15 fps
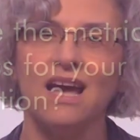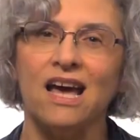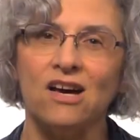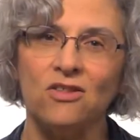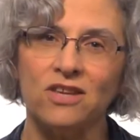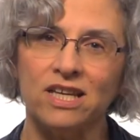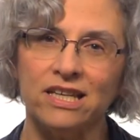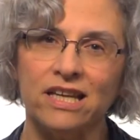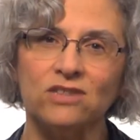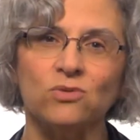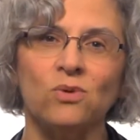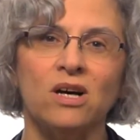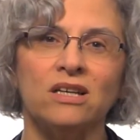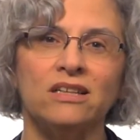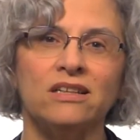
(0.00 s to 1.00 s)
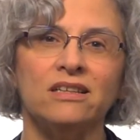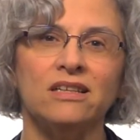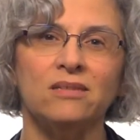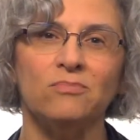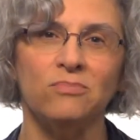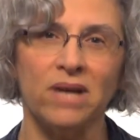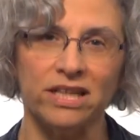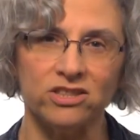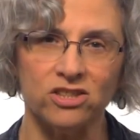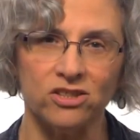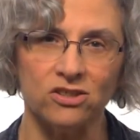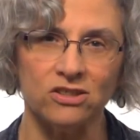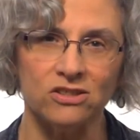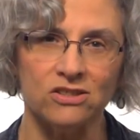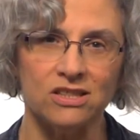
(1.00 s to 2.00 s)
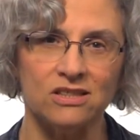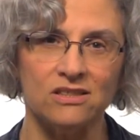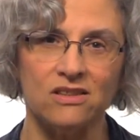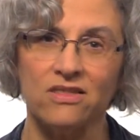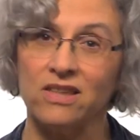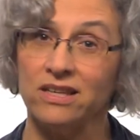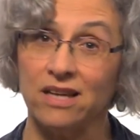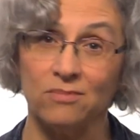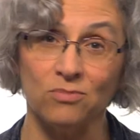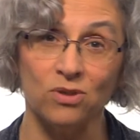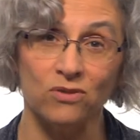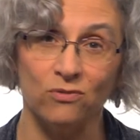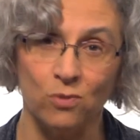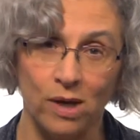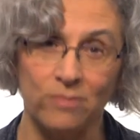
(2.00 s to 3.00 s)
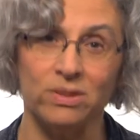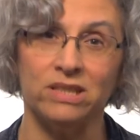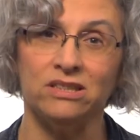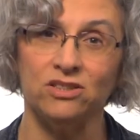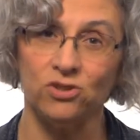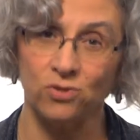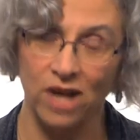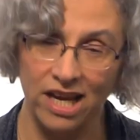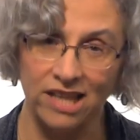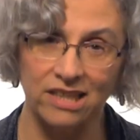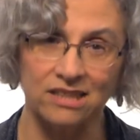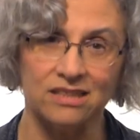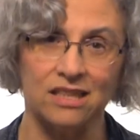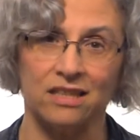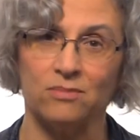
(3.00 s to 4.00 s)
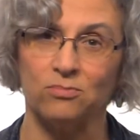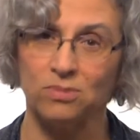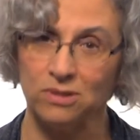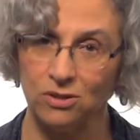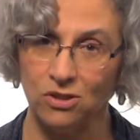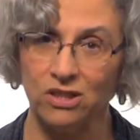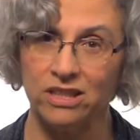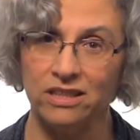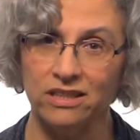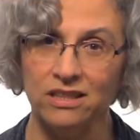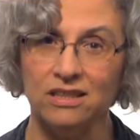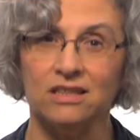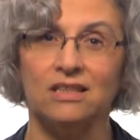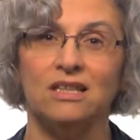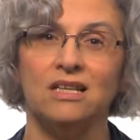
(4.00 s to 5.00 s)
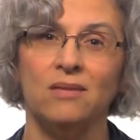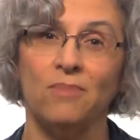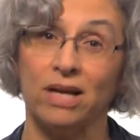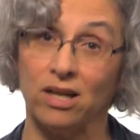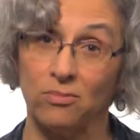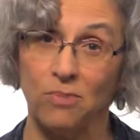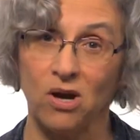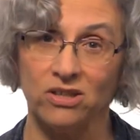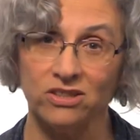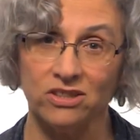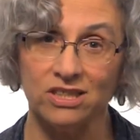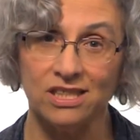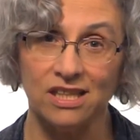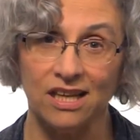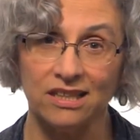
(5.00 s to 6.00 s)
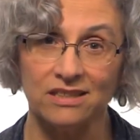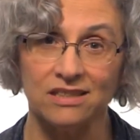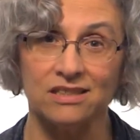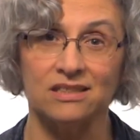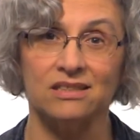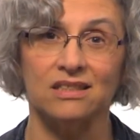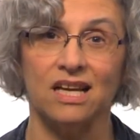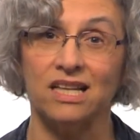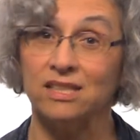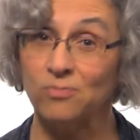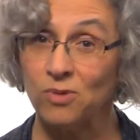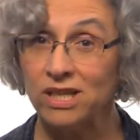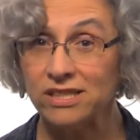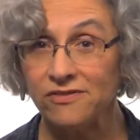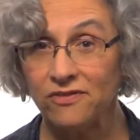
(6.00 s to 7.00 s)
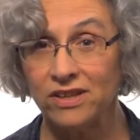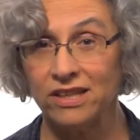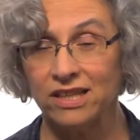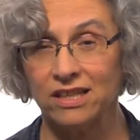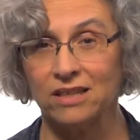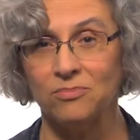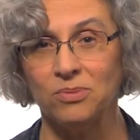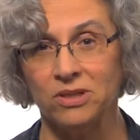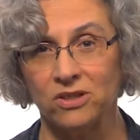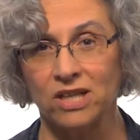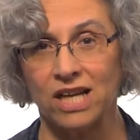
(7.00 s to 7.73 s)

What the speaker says: HealthConnect-One measures the number of women trained and employed by our partner sites as breastfeeding peer